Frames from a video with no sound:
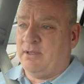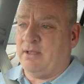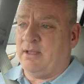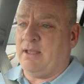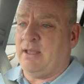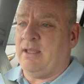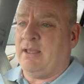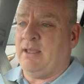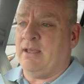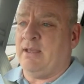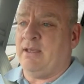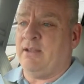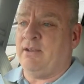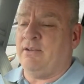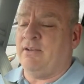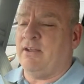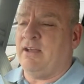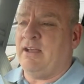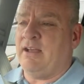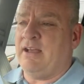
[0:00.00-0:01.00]
And
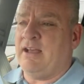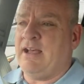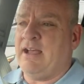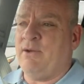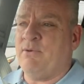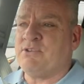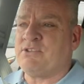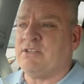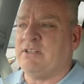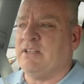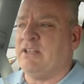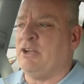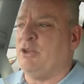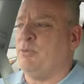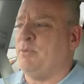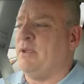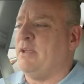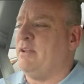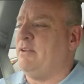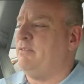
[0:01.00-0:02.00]
I was a little
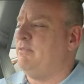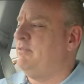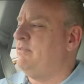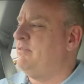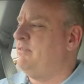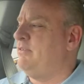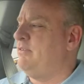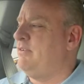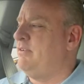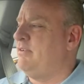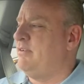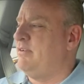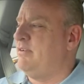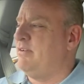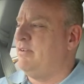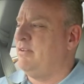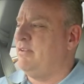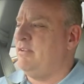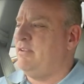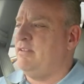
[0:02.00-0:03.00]
bit,
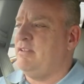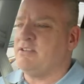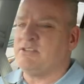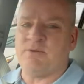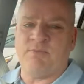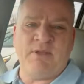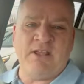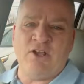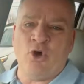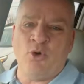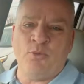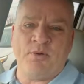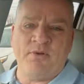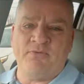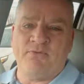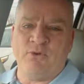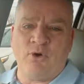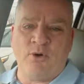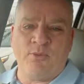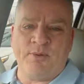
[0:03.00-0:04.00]
there's a big open
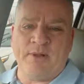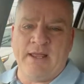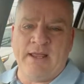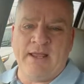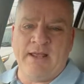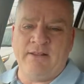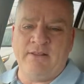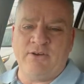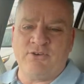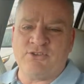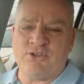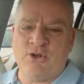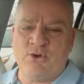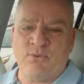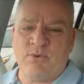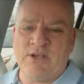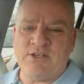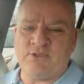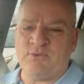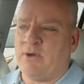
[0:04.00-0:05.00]
floor plan. There's no
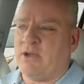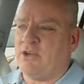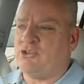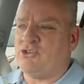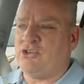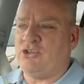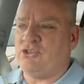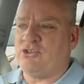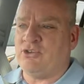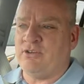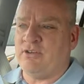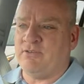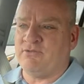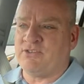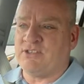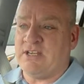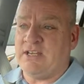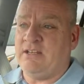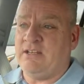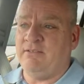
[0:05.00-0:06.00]
reason why she shouldn't have
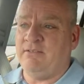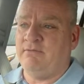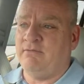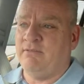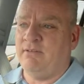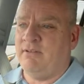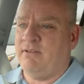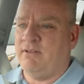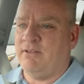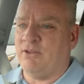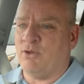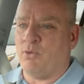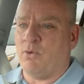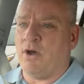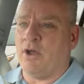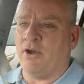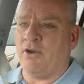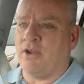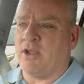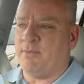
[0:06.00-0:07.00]
seen the
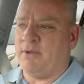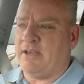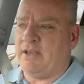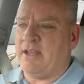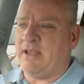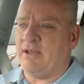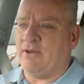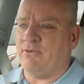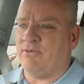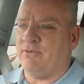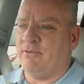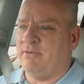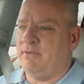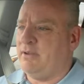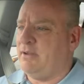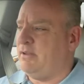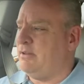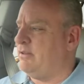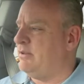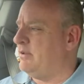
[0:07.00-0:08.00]
water coming down
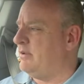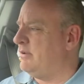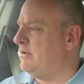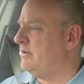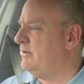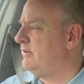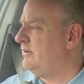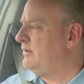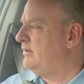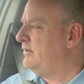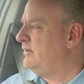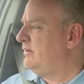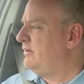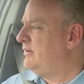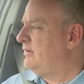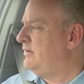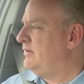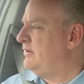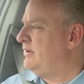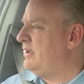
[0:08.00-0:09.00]
in the
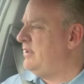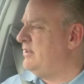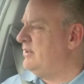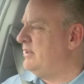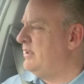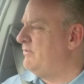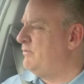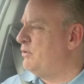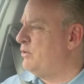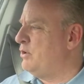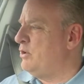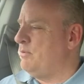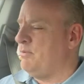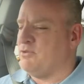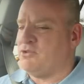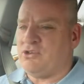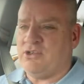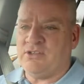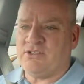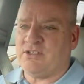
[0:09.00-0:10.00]
living room if
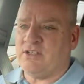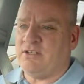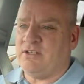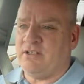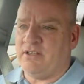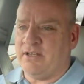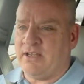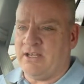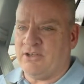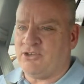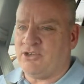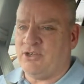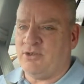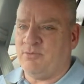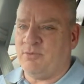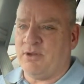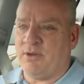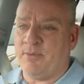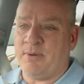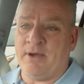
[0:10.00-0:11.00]
she's sitting in the kitchen,
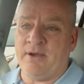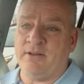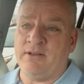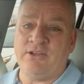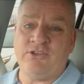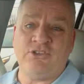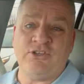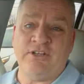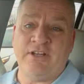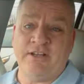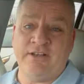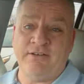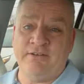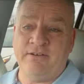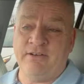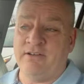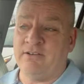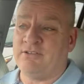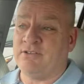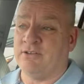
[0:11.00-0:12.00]
but apparently she didn't
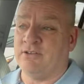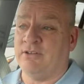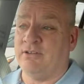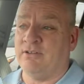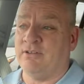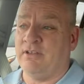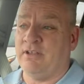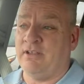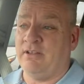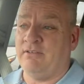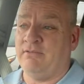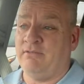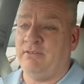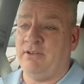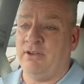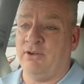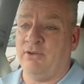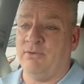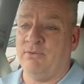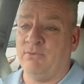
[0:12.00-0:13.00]
until it, you
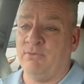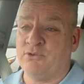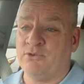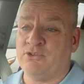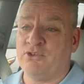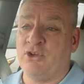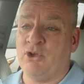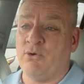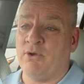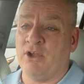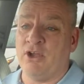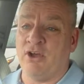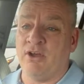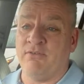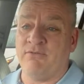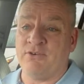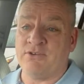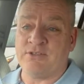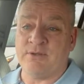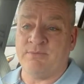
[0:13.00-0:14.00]
know, was going on
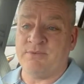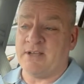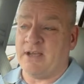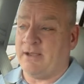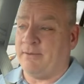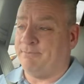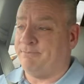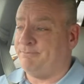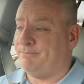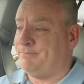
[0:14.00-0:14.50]
for some time.